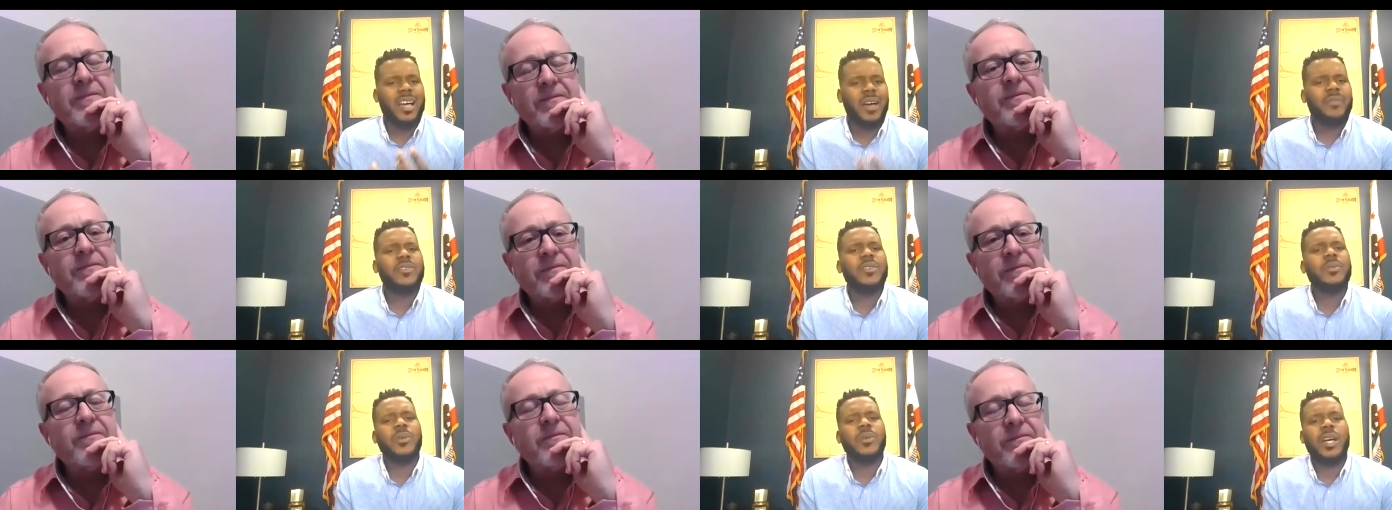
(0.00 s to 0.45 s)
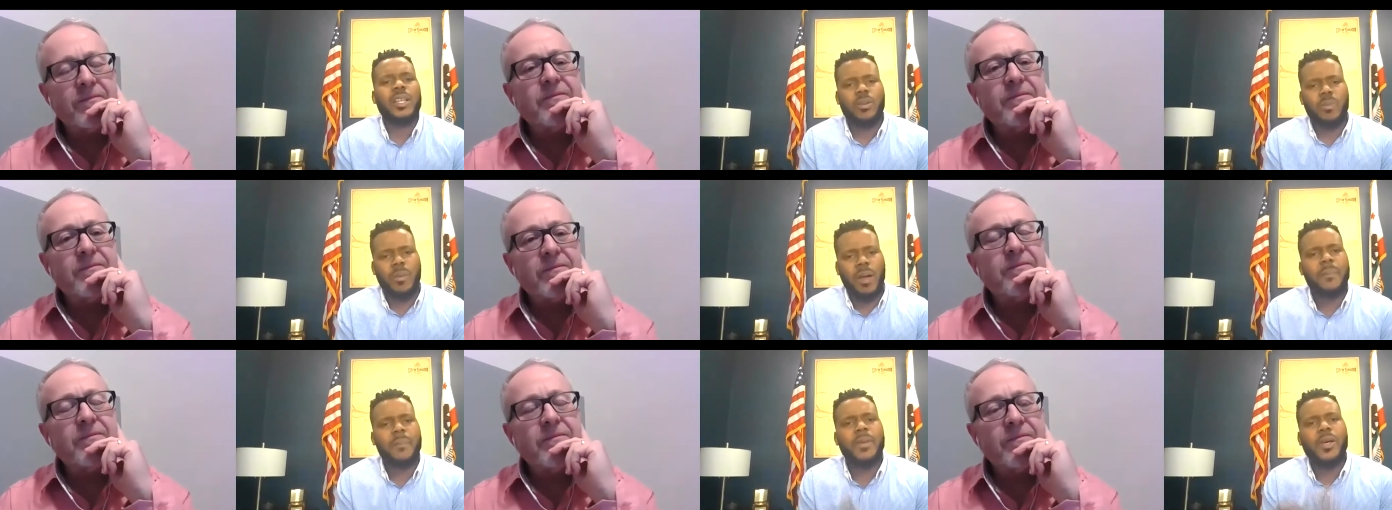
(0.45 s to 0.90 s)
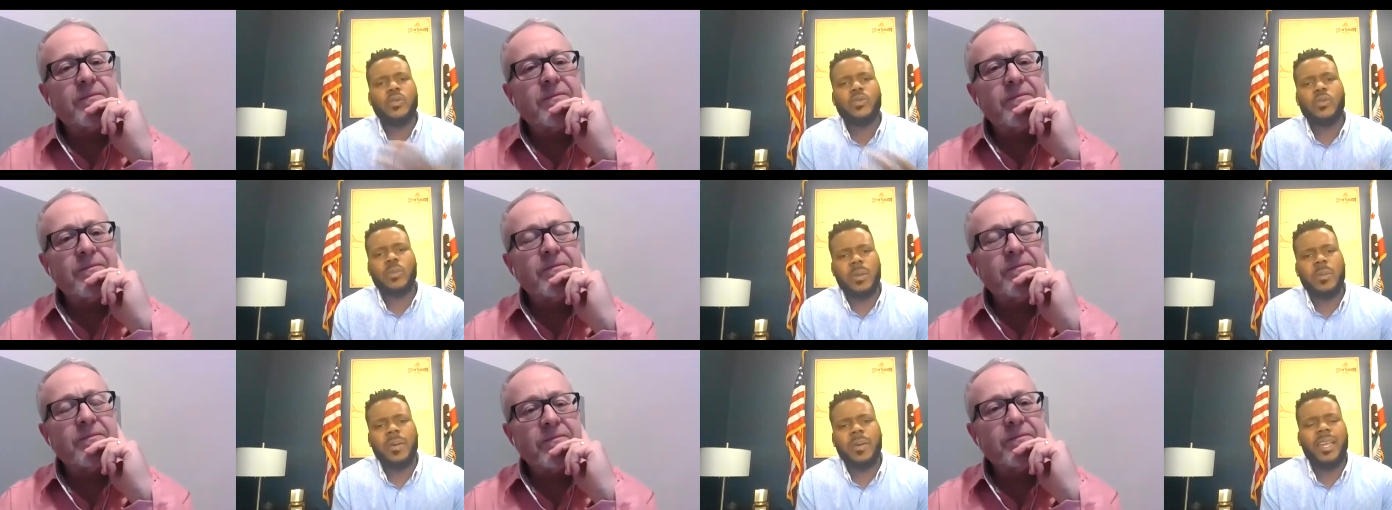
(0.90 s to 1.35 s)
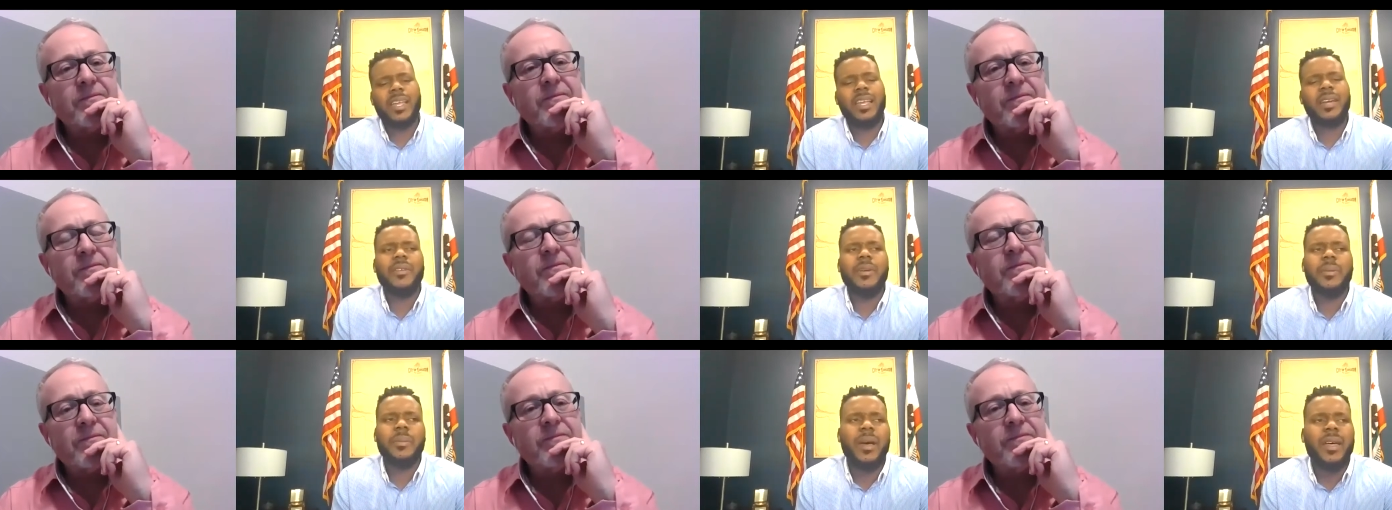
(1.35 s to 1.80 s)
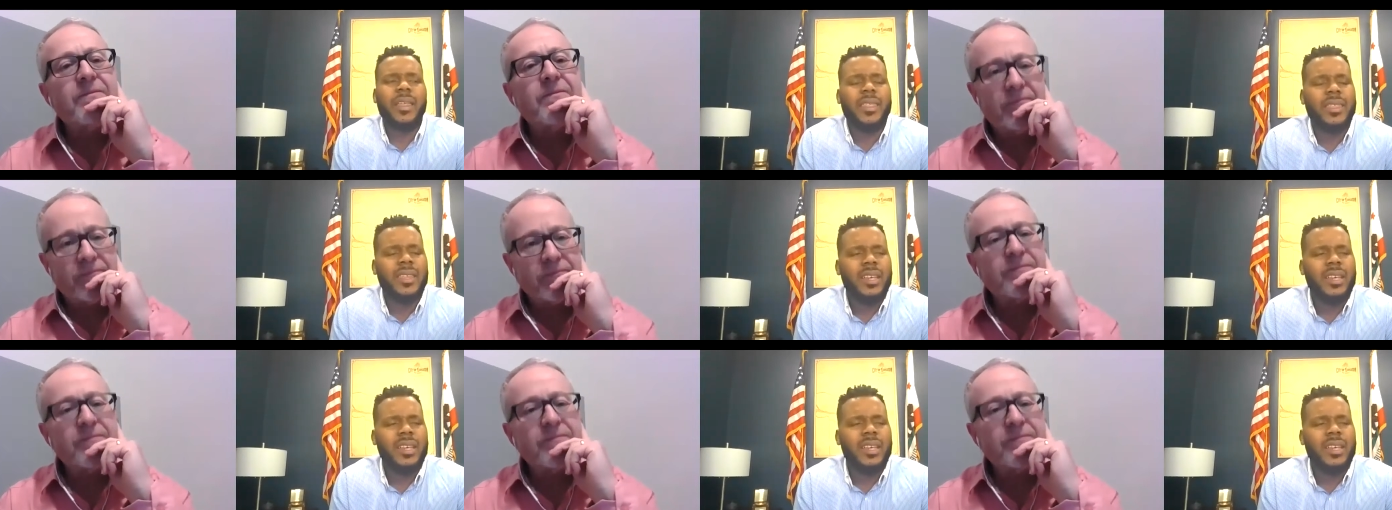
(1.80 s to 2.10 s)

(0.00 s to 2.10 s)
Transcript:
Speaker 1: comfortable. I know my bills will be paid every month.